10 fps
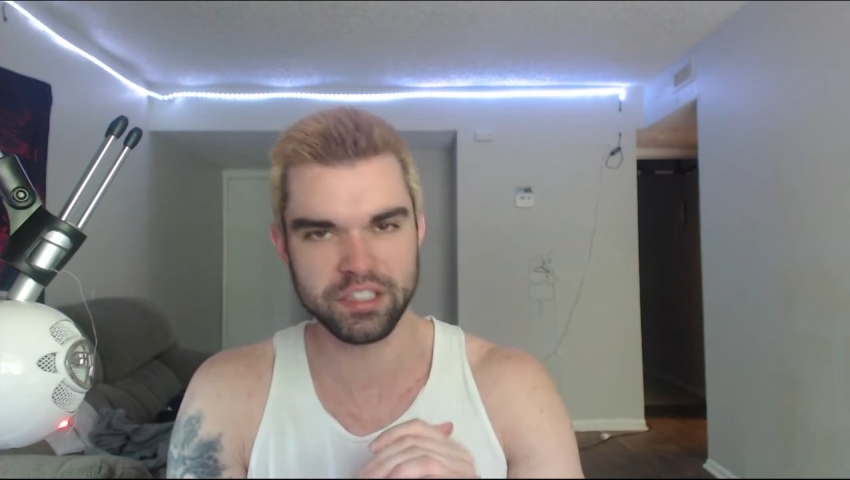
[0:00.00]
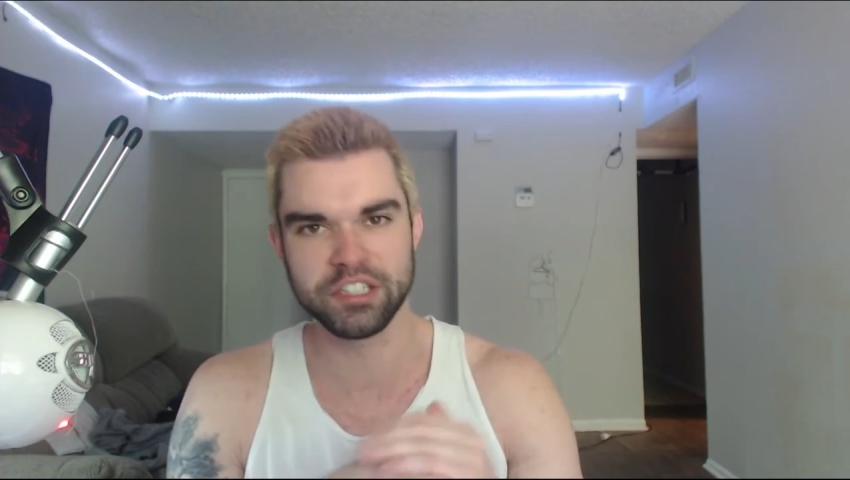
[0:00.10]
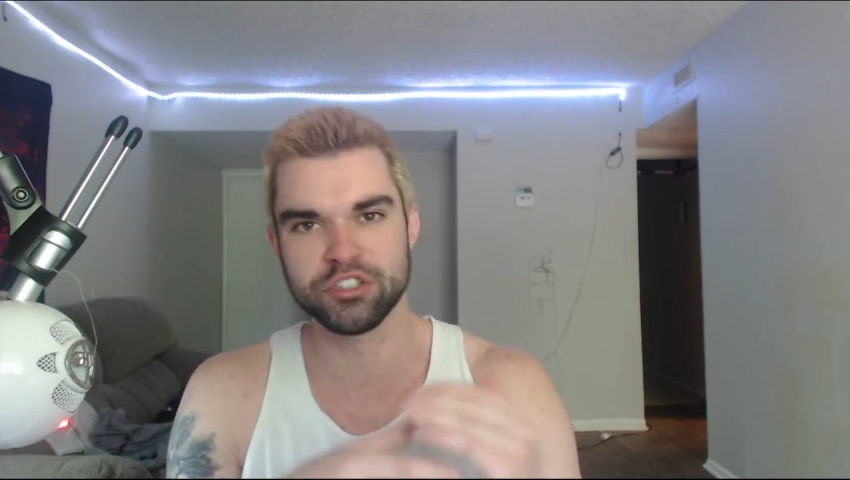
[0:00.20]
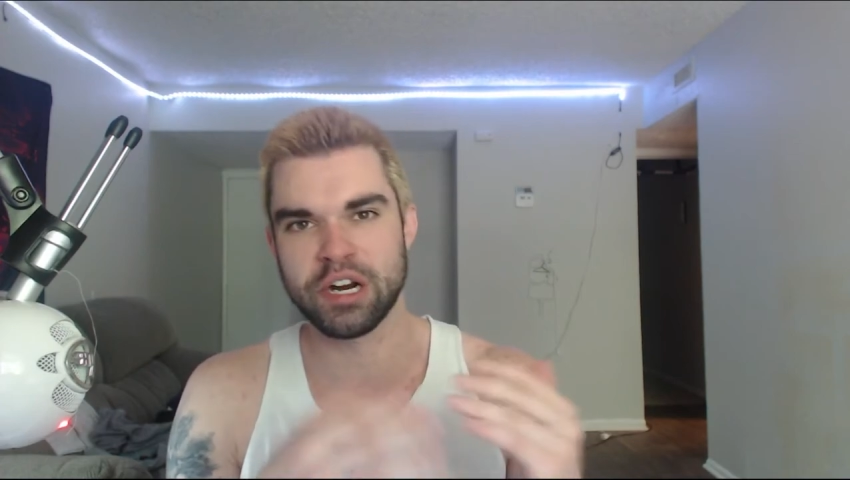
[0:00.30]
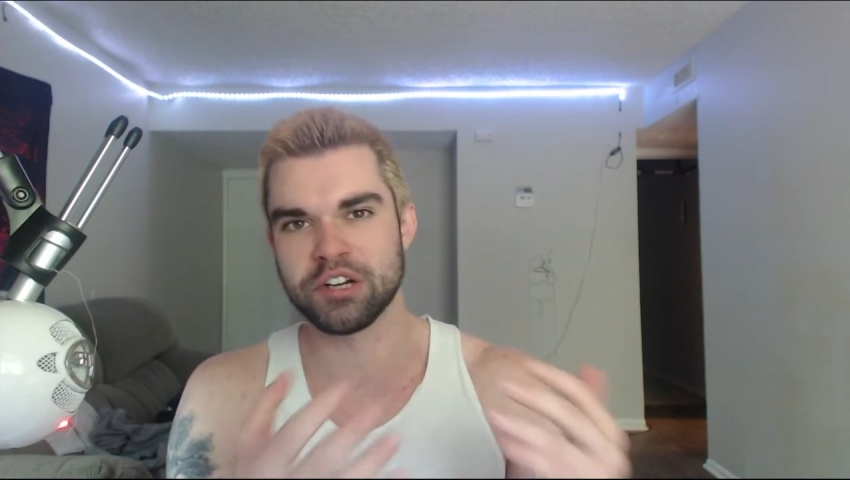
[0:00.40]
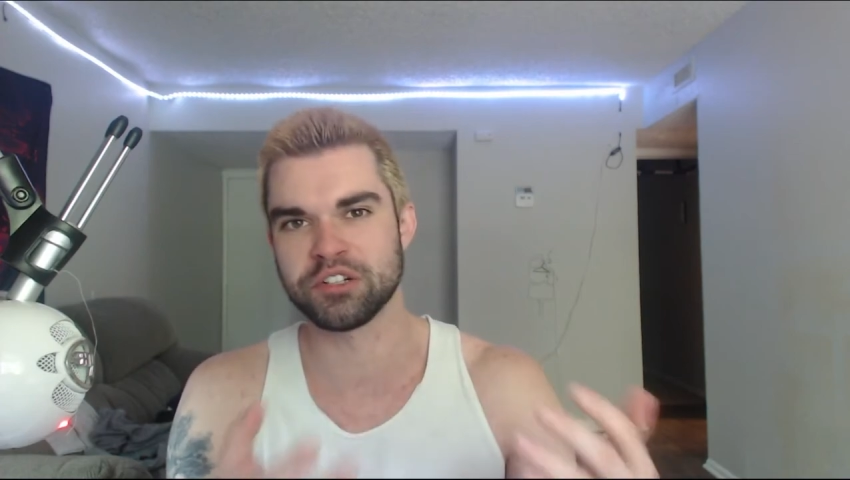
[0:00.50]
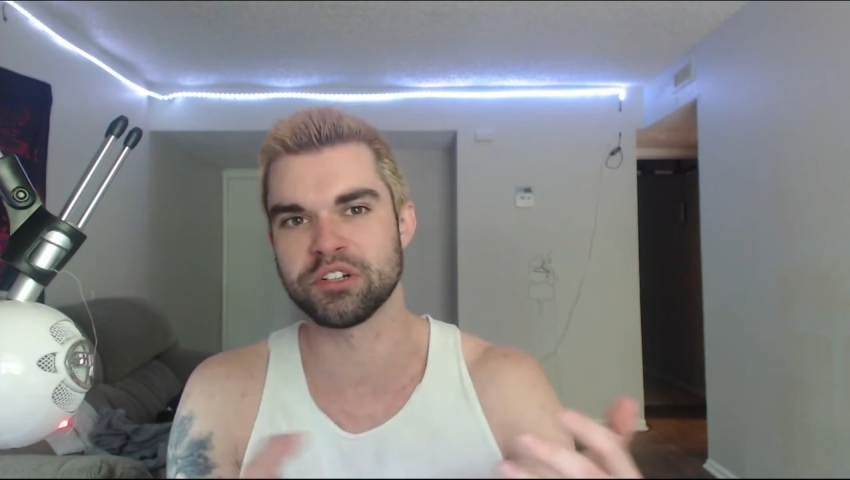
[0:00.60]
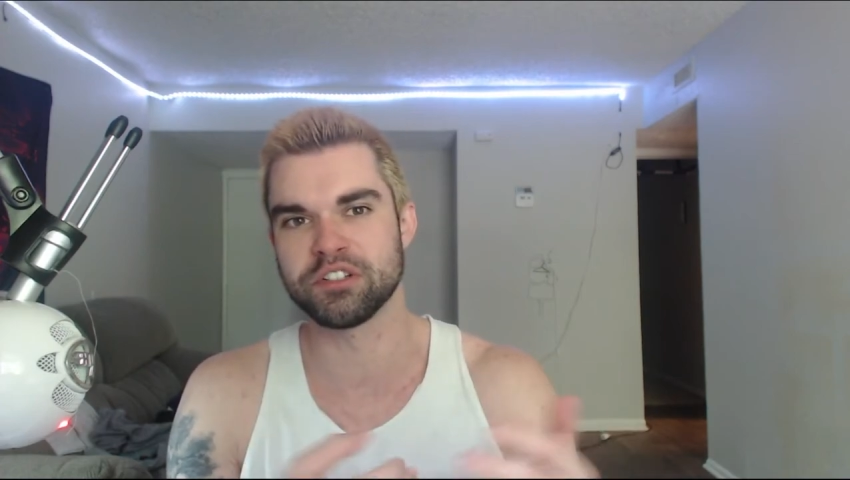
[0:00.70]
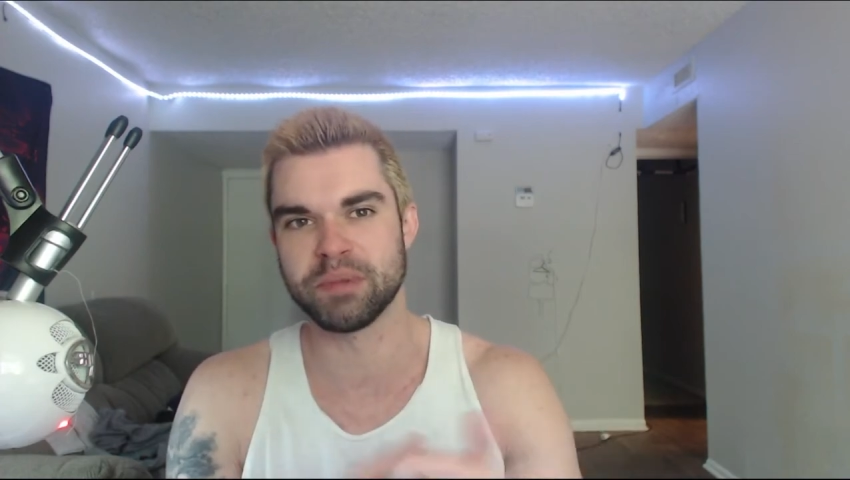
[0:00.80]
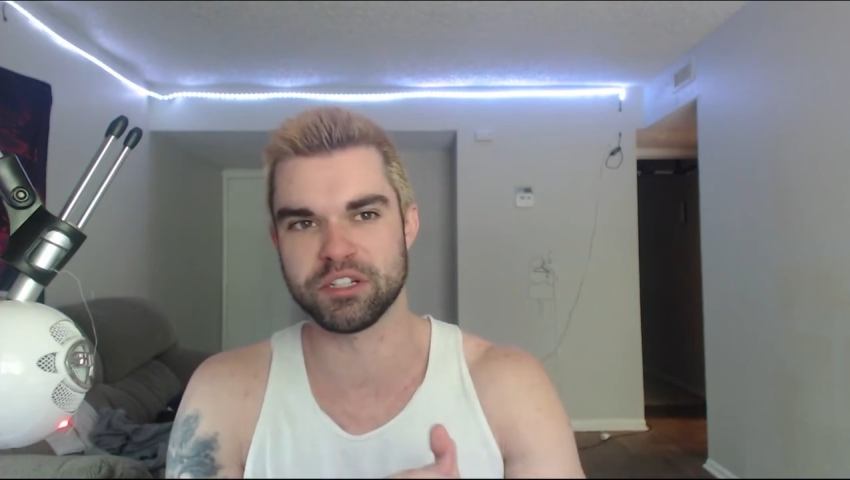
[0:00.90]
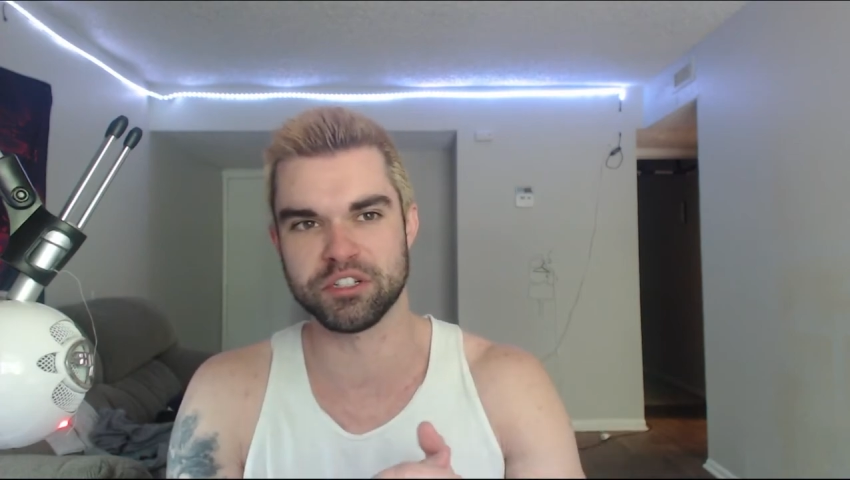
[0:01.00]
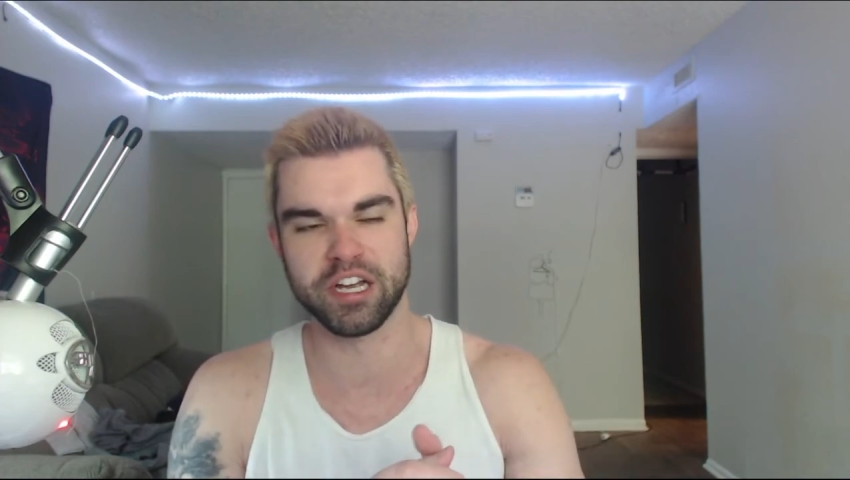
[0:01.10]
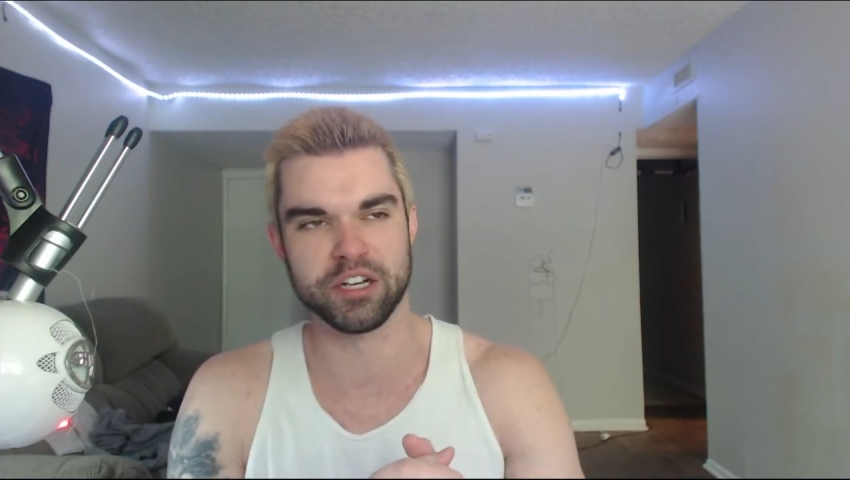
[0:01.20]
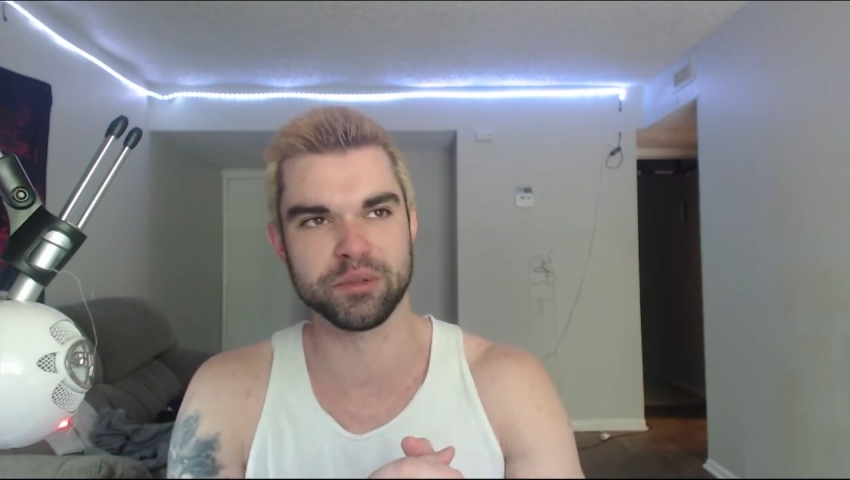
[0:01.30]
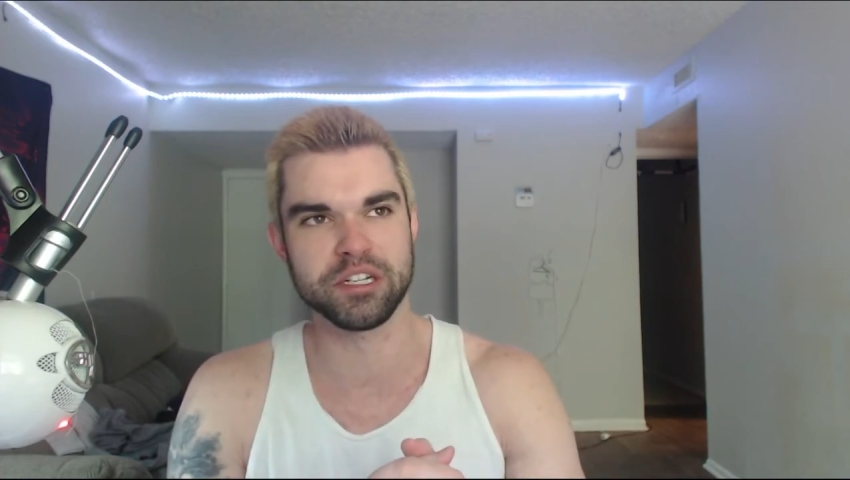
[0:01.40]
and try to turn some extra
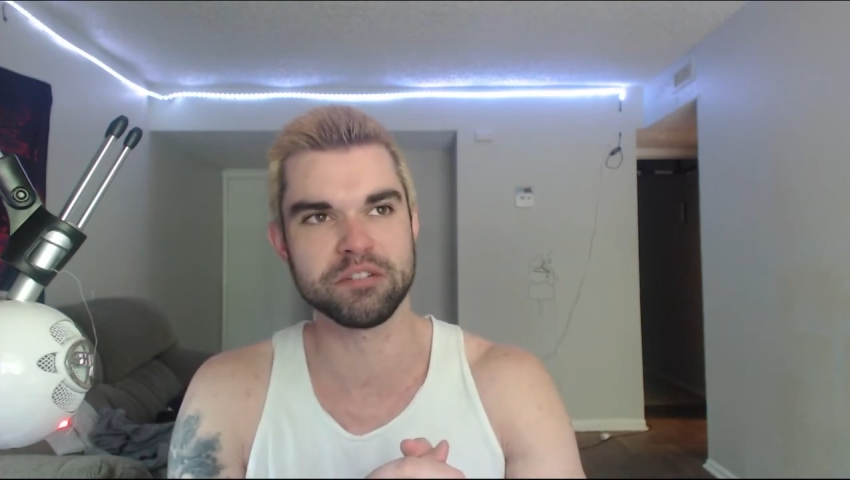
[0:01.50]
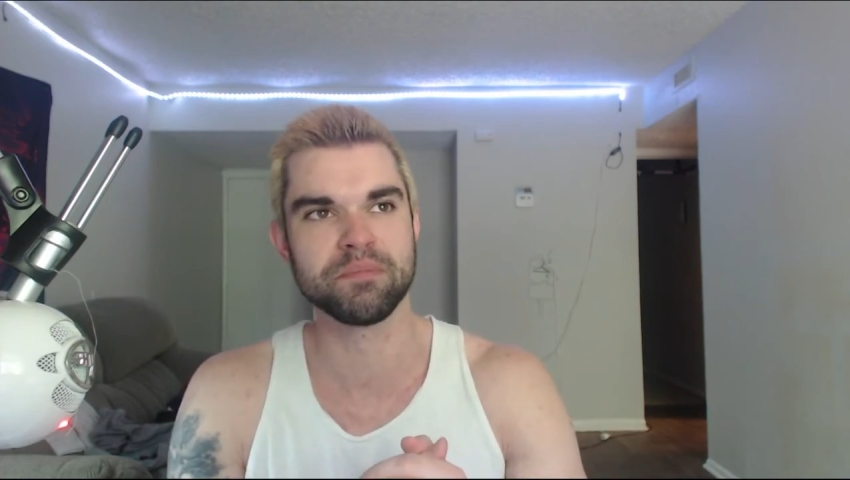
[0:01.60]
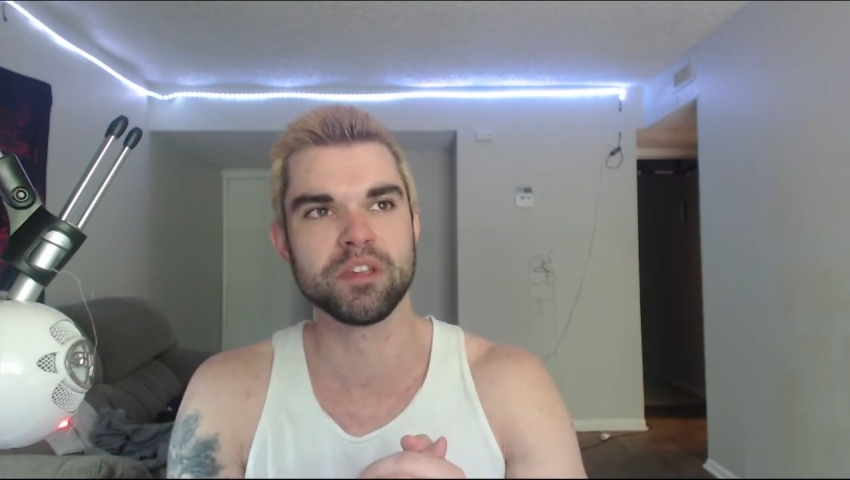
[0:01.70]
equity.